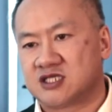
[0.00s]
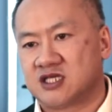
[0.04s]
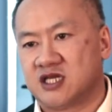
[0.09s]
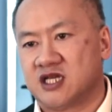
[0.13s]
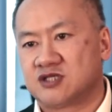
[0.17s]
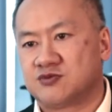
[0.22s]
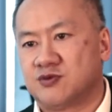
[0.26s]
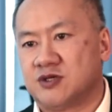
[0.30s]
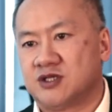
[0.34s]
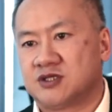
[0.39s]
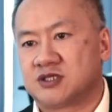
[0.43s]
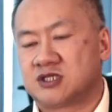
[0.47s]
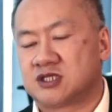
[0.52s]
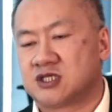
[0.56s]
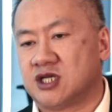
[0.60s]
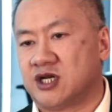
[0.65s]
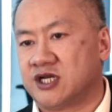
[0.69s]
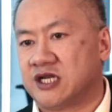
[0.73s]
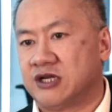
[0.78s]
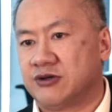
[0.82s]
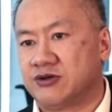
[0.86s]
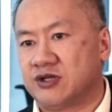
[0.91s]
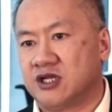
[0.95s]
as well as
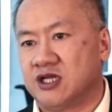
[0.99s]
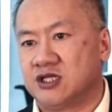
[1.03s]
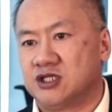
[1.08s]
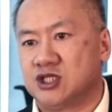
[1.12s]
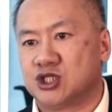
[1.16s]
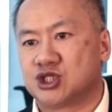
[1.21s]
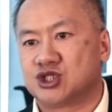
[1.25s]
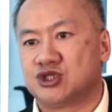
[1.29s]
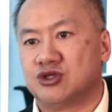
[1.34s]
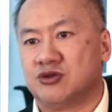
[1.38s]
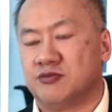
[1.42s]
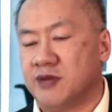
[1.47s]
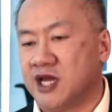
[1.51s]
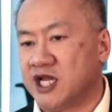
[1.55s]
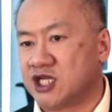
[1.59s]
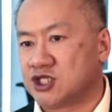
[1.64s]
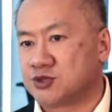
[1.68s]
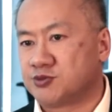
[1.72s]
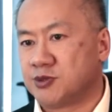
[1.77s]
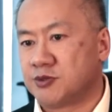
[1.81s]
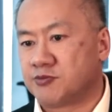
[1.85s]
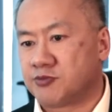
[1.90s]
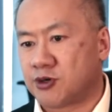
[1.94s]
sought out additional
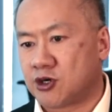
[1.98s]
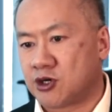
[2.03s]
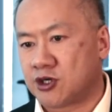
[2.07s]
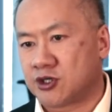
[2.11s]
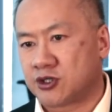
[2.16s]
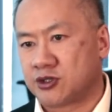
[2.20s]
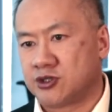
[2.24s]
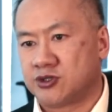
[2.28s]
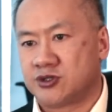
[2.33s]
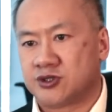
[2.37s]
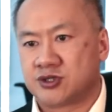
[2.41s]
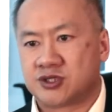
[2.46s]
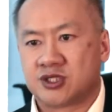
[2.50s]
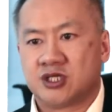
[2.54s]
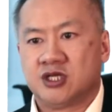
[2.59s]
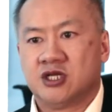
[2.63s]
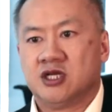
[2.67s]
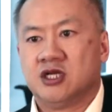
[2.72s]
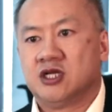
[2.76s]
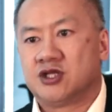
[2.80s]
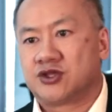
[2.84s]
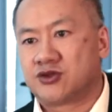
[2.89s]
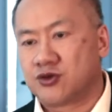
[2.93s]
management partners
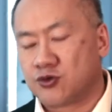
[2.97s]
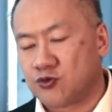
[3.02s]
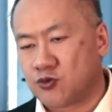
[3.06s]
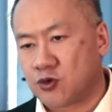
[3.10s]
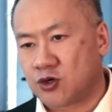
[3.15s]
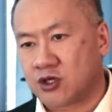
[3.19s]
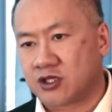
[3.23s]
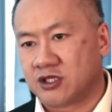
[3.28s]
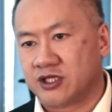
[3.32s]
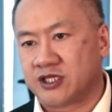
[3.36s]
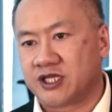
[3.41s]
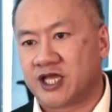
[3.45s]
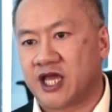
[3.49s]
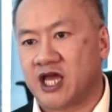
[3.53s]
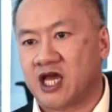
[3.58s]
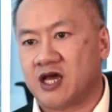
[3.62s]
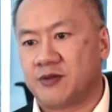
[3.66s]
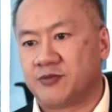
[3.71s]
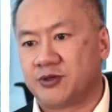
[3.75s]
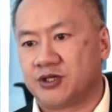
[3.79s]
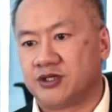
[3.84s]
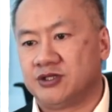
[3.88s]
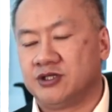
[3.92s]
through Workland
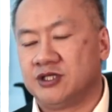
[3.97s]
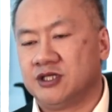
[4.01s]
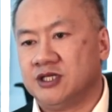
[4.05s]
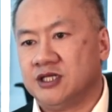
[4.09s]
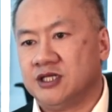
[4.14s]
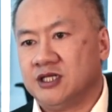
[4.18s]
Capital